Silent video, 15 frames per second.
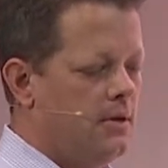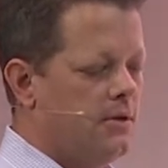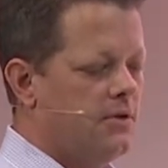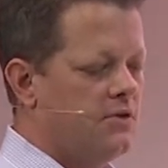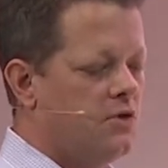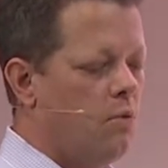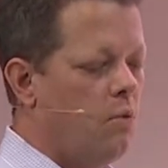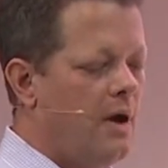
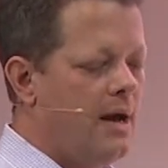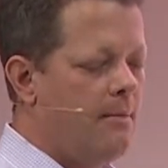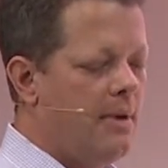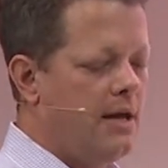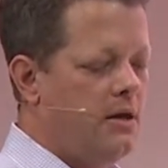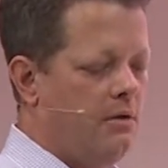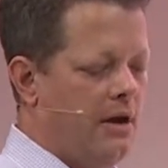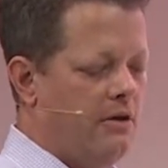So why
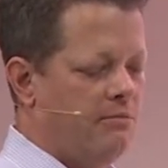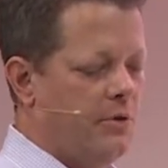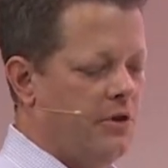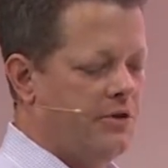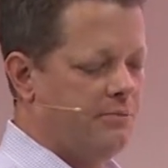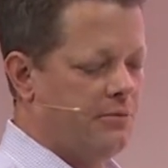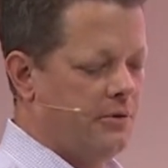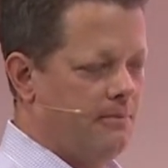might you have
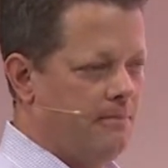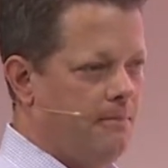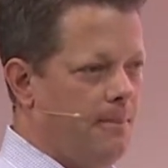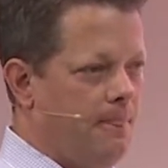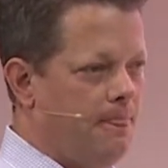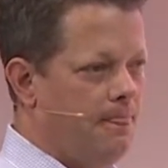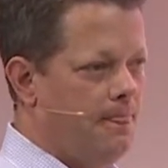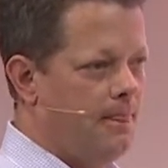multiple?
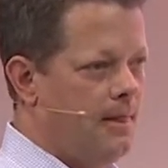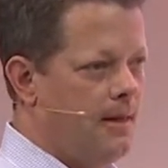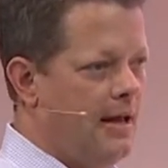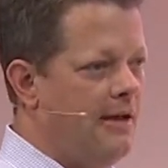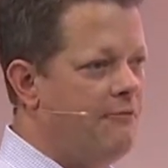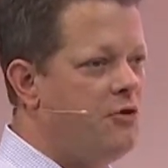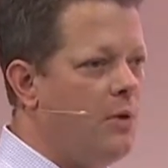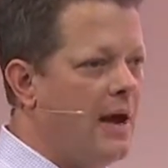
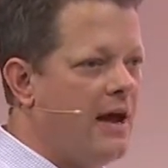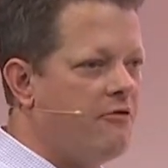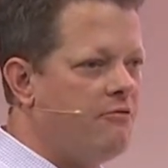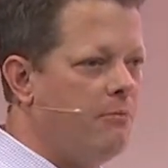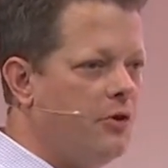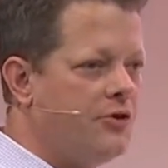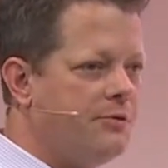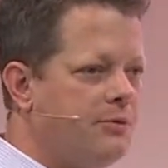If you have
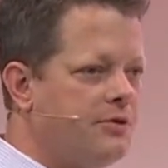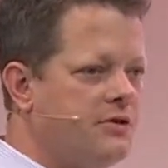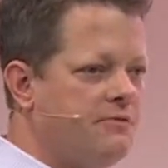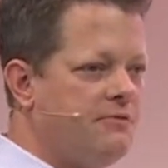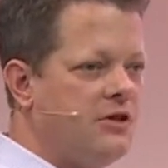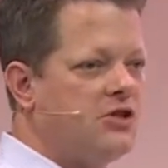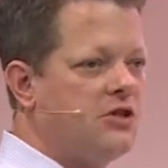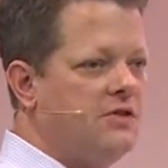multiple
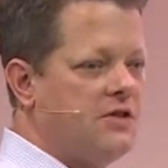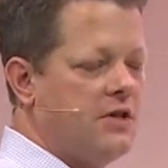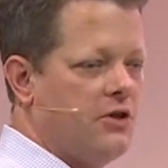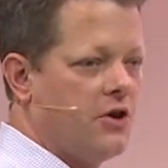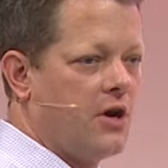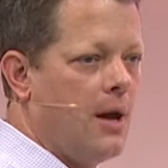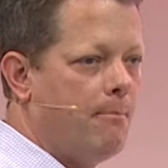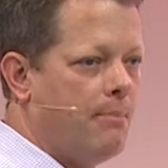divisions in
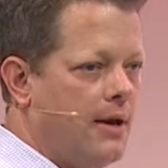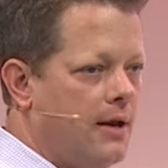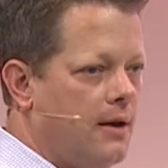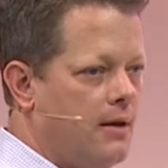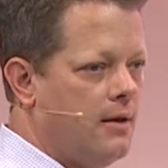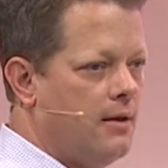your company